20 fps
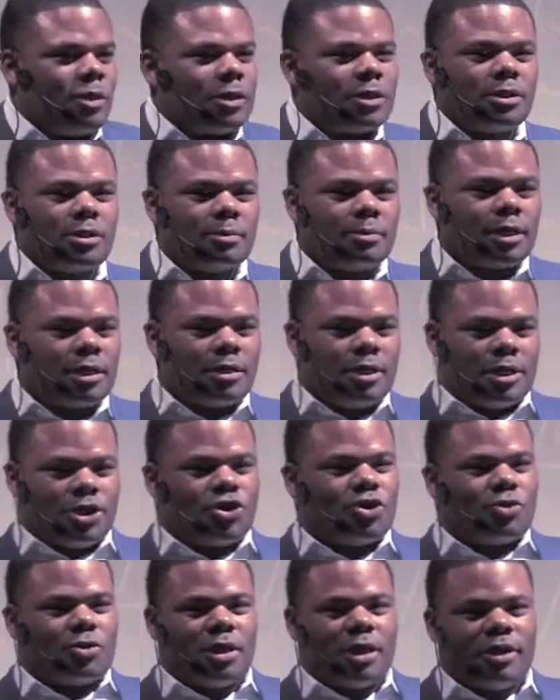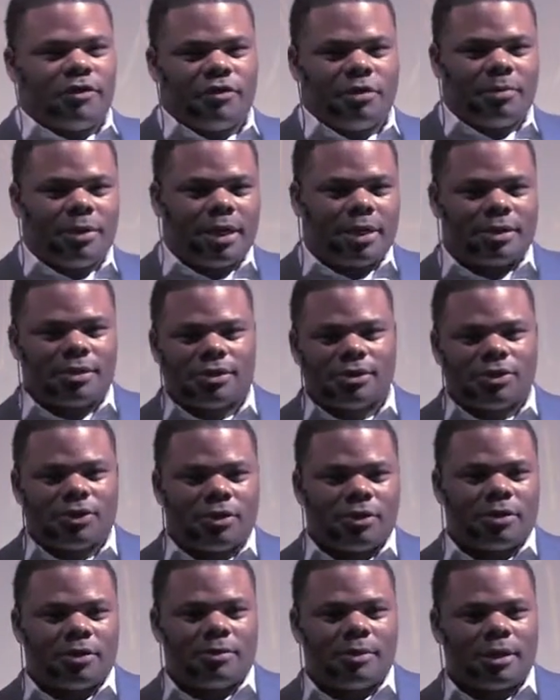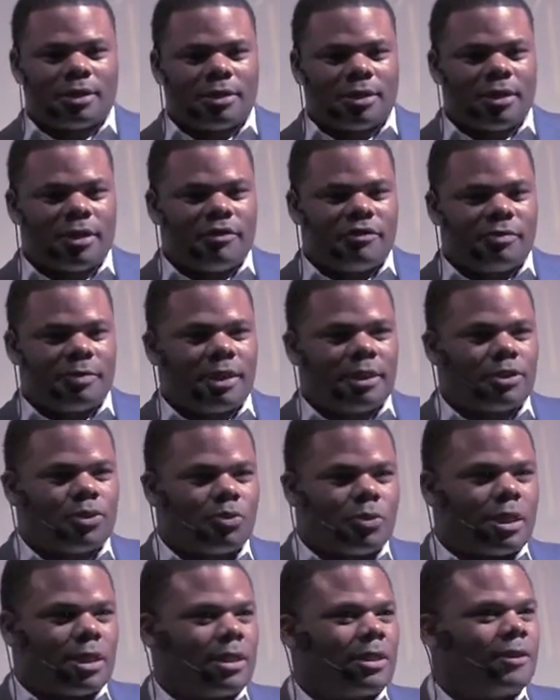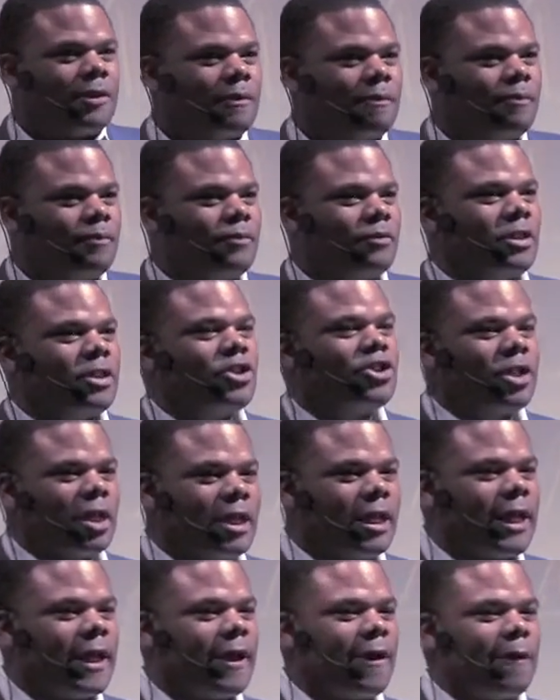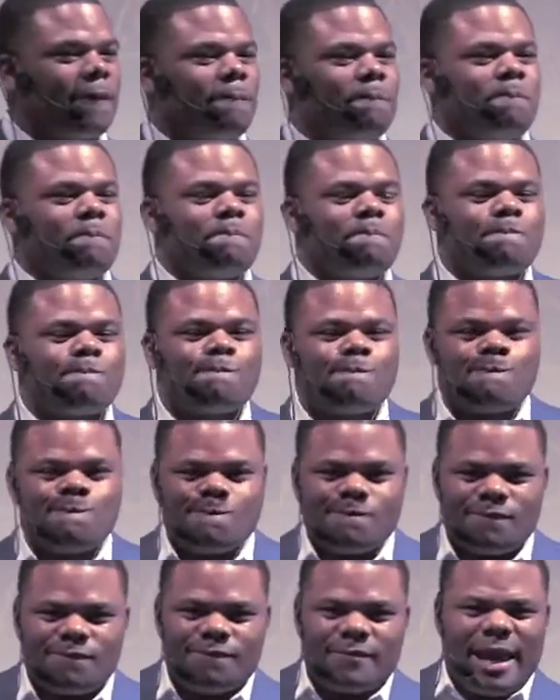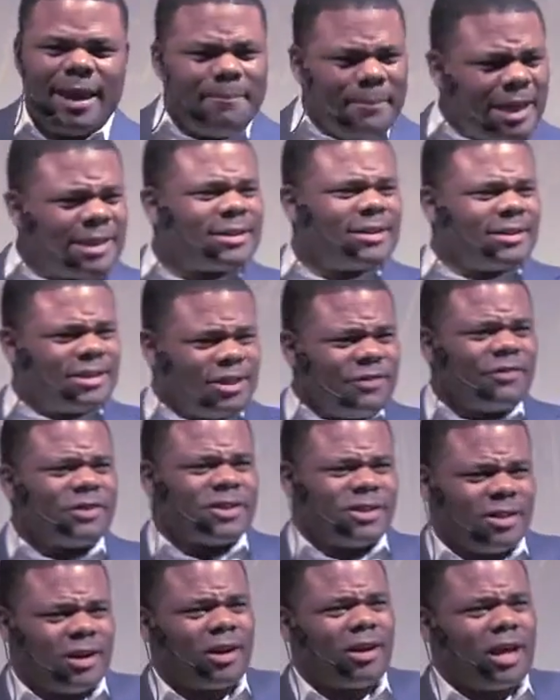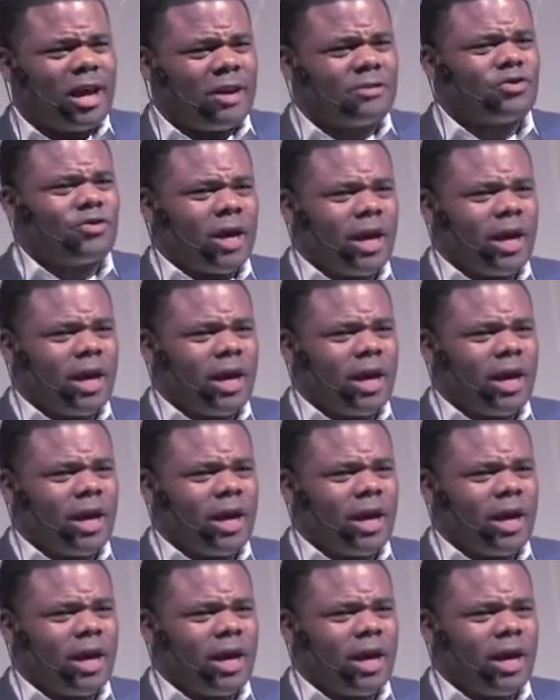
What's the big issue that everybody's concerned about? The government is what? Shut down. That makes a difference in our lives,